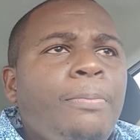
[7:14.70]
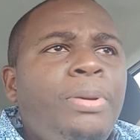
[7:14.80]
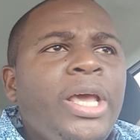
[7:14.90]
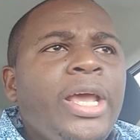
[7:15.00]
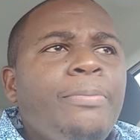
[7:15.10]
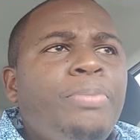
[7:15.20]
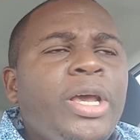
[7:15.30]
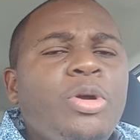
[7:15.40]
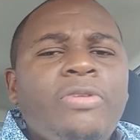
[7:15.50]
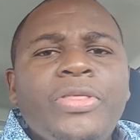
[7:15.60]
playing
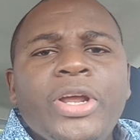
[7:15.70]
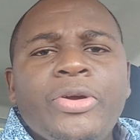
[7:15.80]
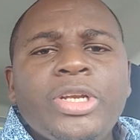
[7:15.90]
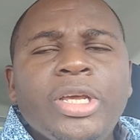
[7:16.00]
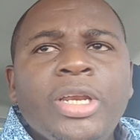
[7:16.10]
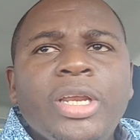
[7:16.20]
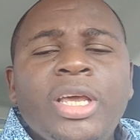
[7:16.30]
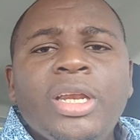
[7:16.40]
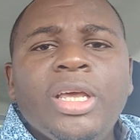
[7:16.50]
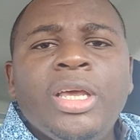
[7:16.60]
plane over there in, in,
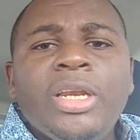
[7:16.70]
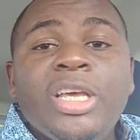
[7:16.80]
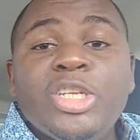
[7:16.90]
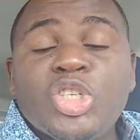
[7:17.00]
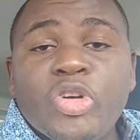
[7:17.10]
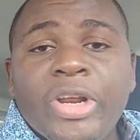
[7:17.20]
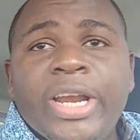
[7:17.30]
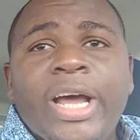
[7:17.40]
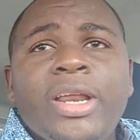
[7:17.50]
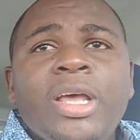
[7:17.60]
in, in,
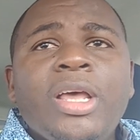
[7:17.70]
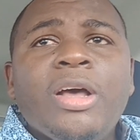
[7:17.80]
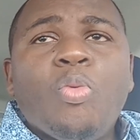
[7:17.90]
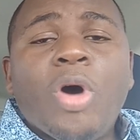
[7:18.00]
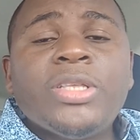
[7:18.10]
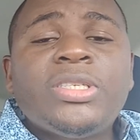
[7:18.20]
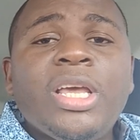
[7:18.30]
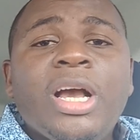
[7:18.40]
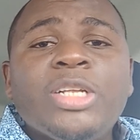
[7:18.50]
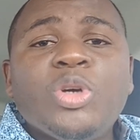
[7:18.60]
Trinidad. Once
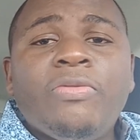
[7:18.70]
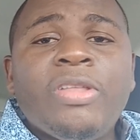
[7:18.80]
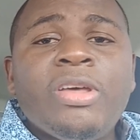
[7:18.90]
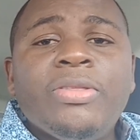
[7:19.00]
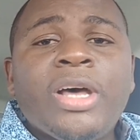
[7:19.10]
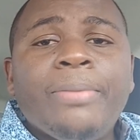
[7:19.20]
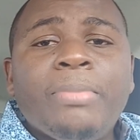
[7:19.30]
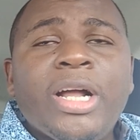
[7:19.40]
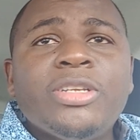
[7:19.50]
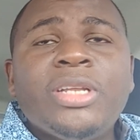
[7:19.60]
they got over the, that
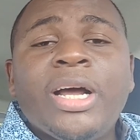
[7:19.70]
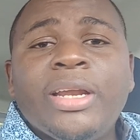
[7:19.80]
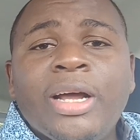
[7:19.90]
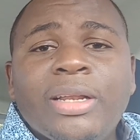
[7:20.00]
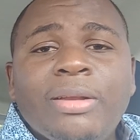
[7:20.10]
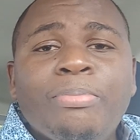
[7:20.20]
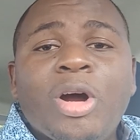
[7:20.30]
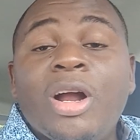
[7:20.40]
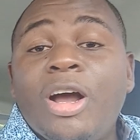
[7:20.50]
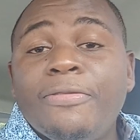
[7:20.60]
miles that, that
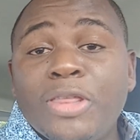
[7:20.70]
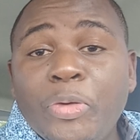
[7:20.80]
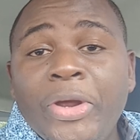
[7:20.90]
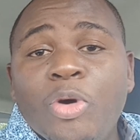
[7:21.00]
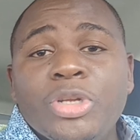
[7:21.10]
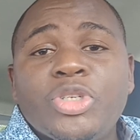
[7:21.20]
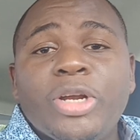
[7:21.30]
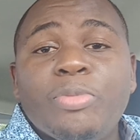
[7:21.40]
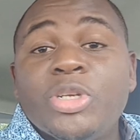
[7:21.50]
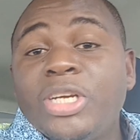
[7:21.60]
mark of
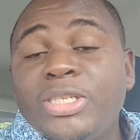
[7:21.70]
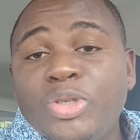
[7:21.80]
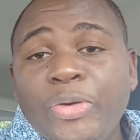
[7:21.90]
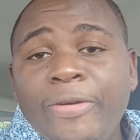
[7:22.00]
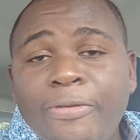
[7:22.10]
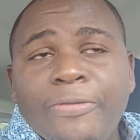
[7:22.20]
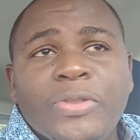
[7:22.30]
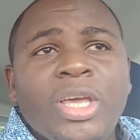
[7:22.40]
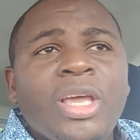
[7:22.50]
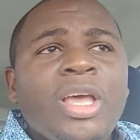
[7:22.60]
300, much as
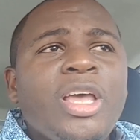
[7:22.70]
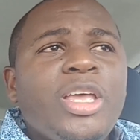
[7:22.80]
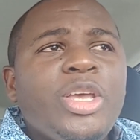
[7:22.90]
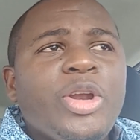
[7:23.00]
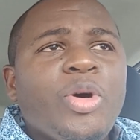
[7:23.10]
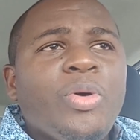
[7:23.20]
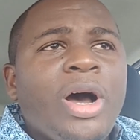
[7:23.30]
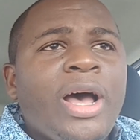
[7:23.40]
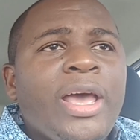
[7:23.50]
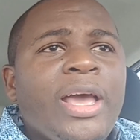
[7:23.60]
350, you know,
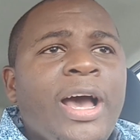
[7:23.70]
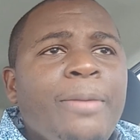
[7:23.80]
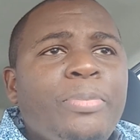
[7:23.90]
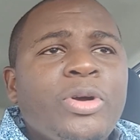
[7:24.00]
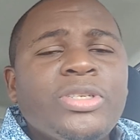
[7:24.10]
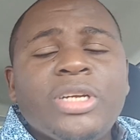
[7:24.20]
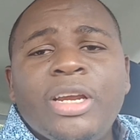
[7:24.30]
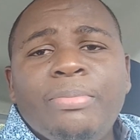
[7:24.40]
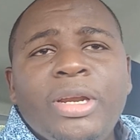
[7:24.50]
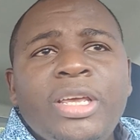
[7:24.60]
I, I
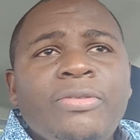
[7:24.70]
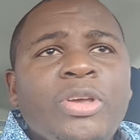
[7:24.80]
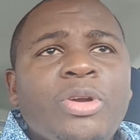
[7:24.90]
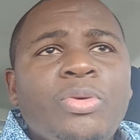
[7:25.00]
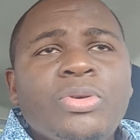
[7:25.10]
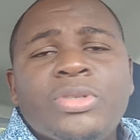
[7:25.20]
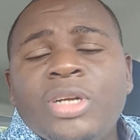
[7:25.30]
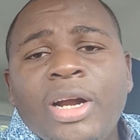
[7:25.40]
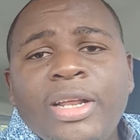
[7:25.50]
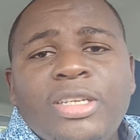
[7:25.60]
personally believe, you know,
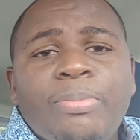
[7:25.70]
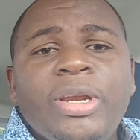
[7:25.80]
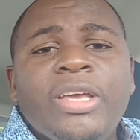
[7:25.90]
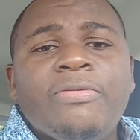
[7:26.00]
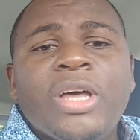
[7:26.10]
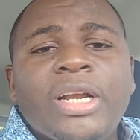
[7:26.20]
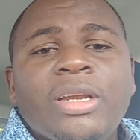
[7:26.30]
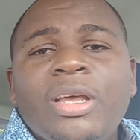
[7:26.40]
started to believe that